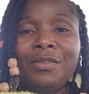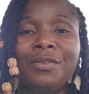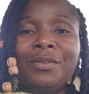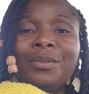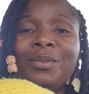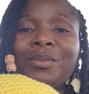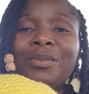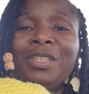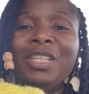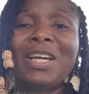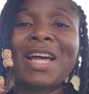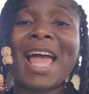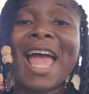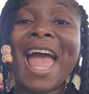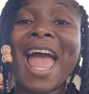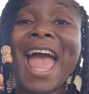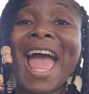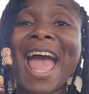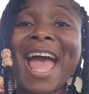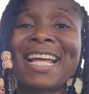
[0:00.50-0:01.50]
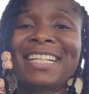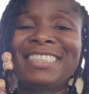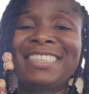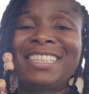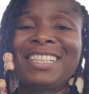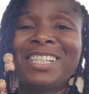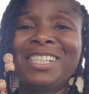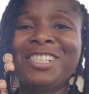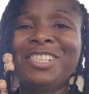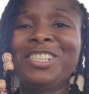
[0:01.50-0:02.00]
So your hat
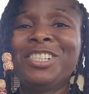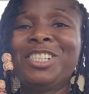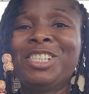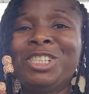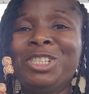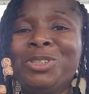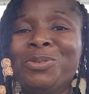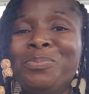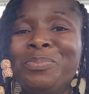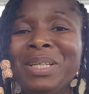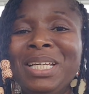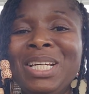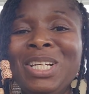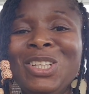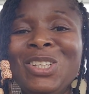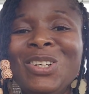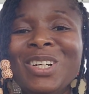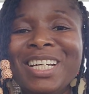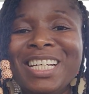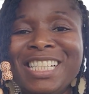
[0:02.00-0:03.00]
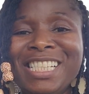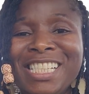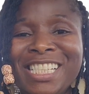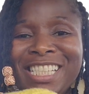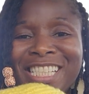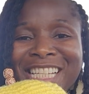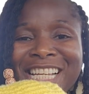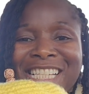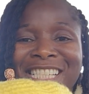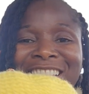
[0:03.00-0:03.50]
should be looking
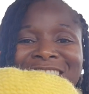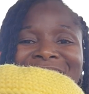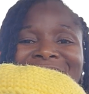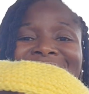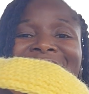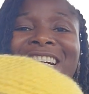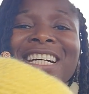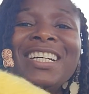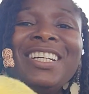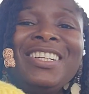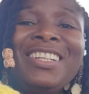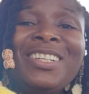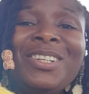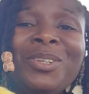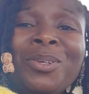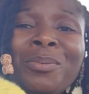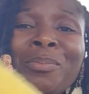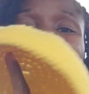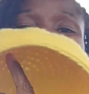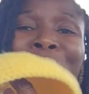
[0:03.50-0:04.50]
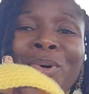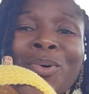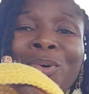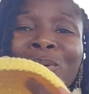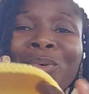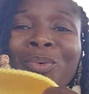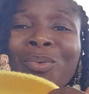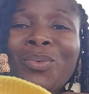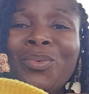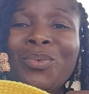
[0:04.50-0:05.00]
just like a little
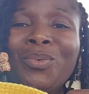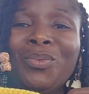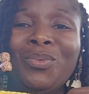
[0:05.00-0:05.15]
bowl,